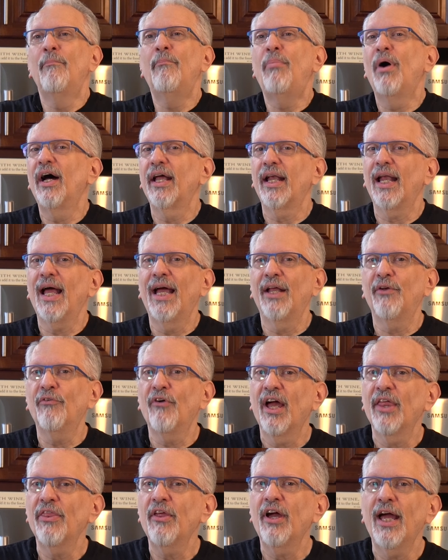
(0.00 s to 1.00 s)
But I'd
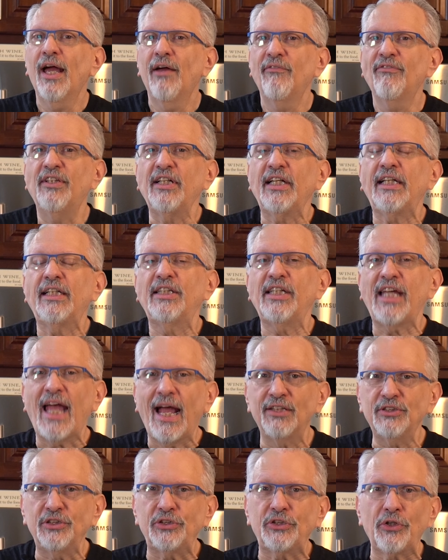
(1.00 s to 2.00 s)
rather have the
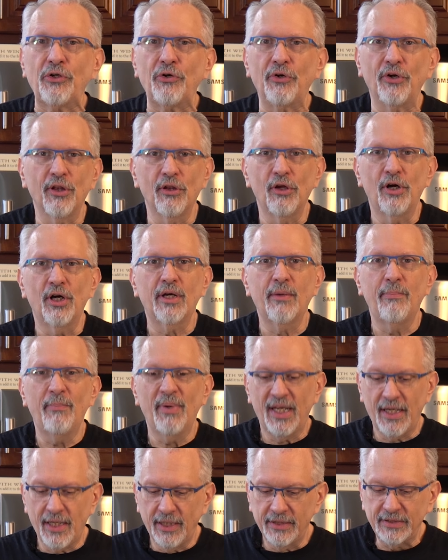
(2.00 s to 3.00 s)
textured look
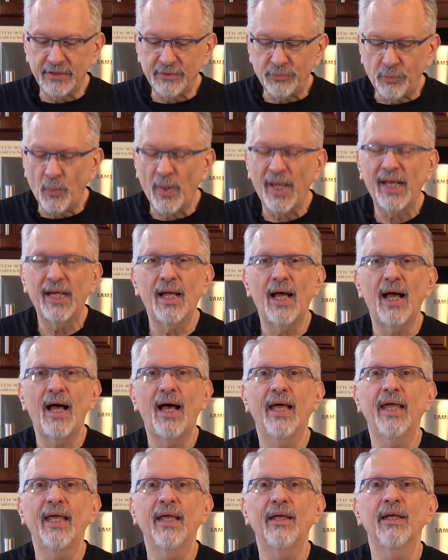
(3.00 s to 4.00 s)
because when
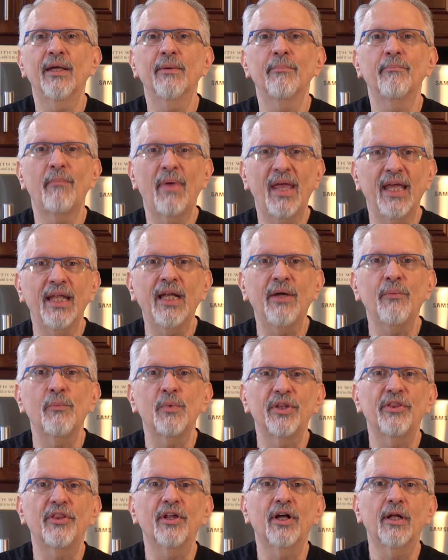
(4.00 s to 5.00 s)
I made it
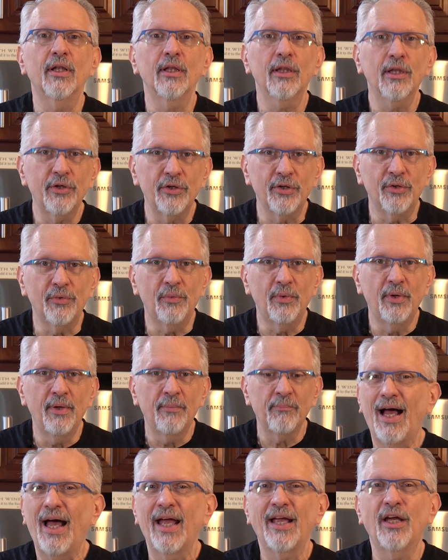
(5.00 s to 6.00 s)
with the glue,
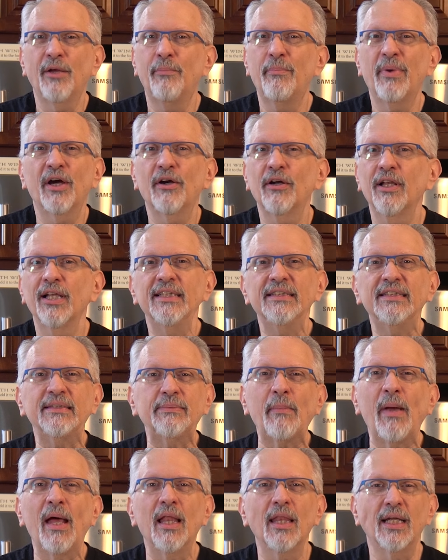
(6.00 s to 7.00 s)
I could barely
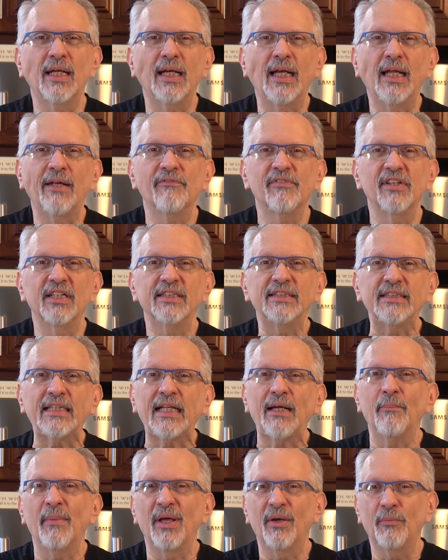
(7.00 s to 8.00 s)
smell any of the
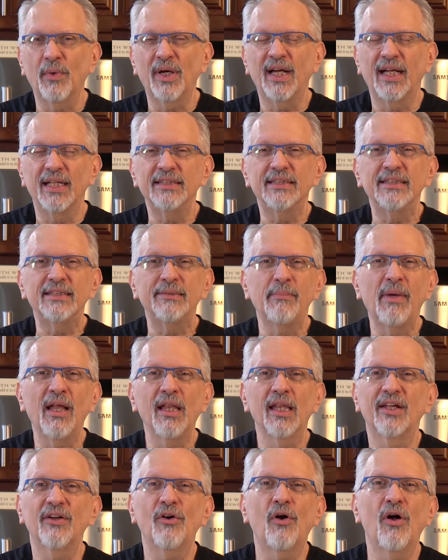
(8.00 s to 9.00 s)
cinnamon. When I'd
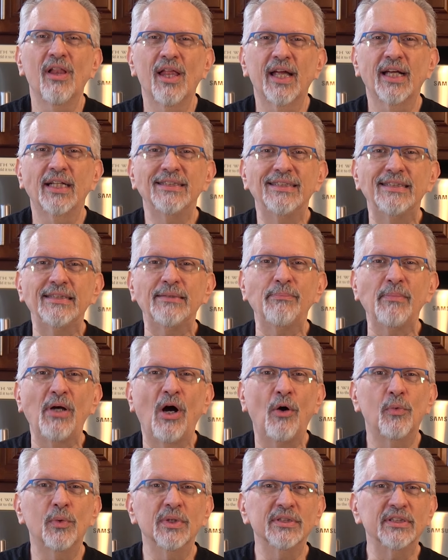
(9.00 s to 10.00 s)
smell it, all I could
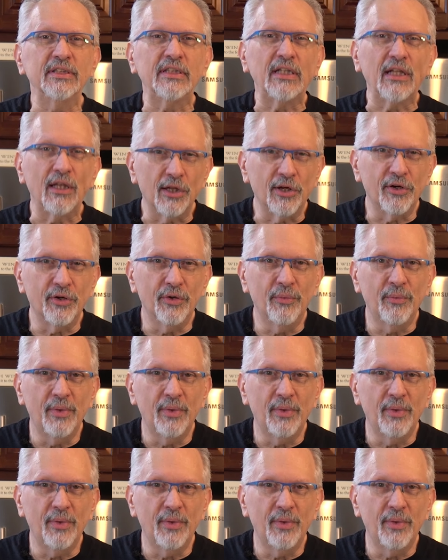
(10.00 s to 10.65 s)
smell was glue.